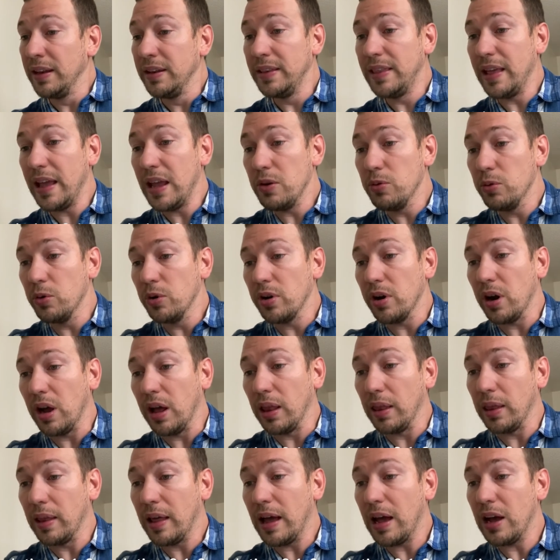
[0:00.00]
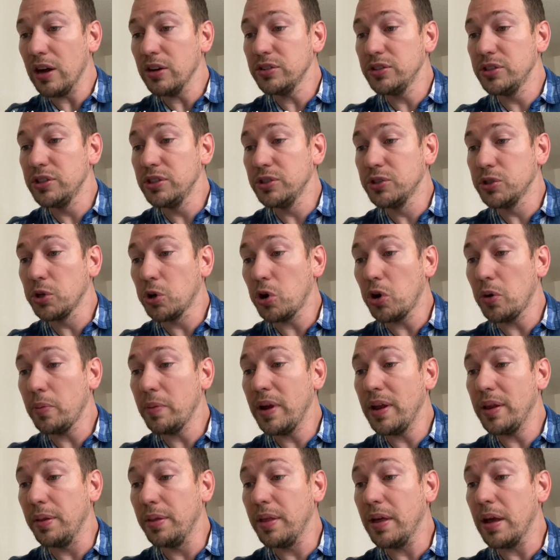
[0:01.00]
They were allowed to
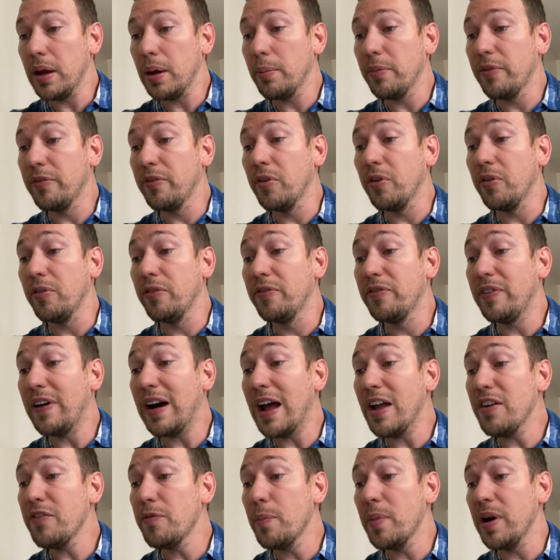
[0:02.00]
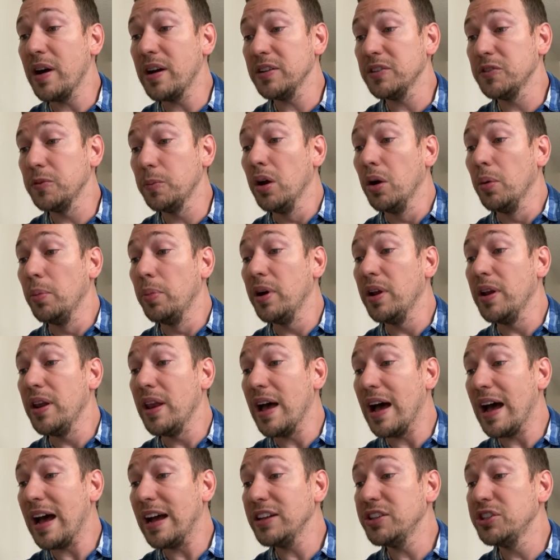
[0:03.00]
torment them for 5 months, but
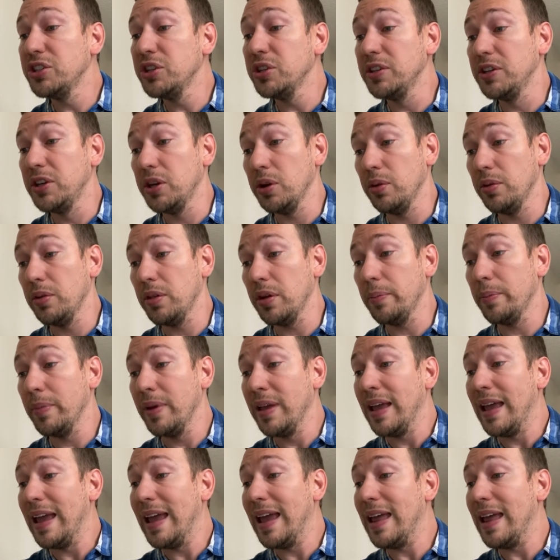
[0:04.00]
not to kill them.